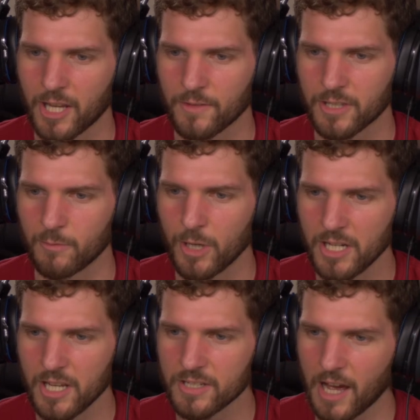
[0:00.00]
KFC, and
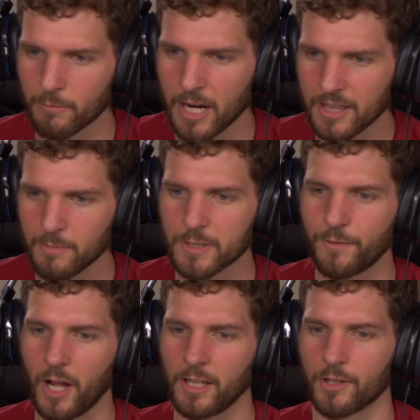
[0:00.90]
Wendy's. I rank them as
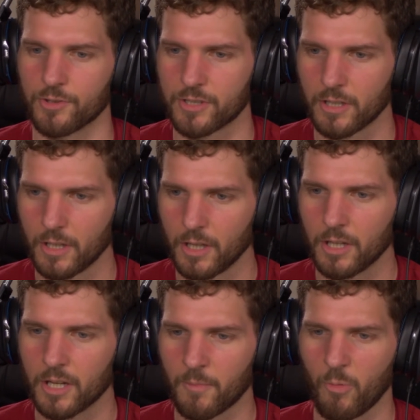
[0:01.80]
follows.
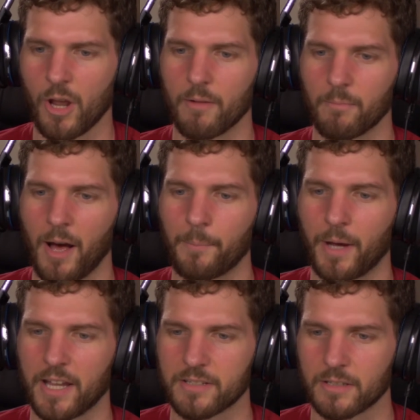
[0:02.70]
Number 1,
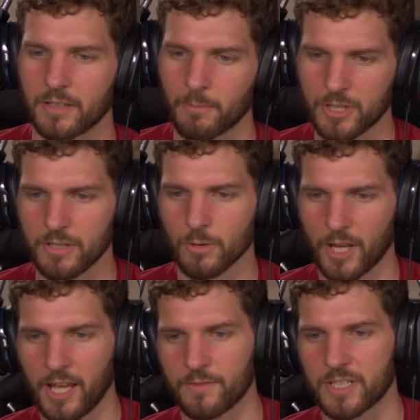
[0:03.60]
Popeyes. Number 2,
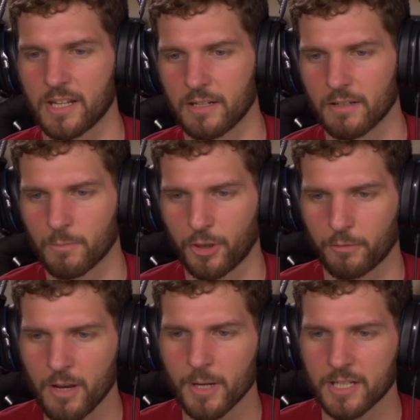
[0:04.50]
KFC. Number
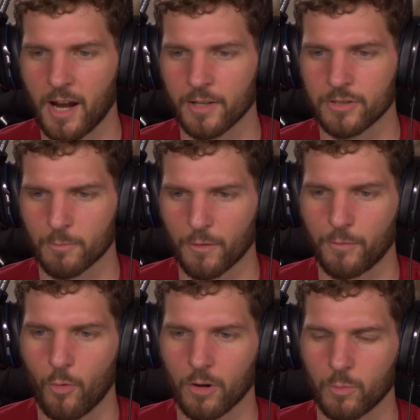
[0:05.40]
3, McDonald's. Number
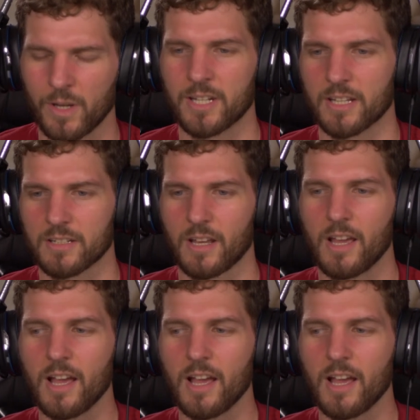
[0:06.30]
4, Wendy's.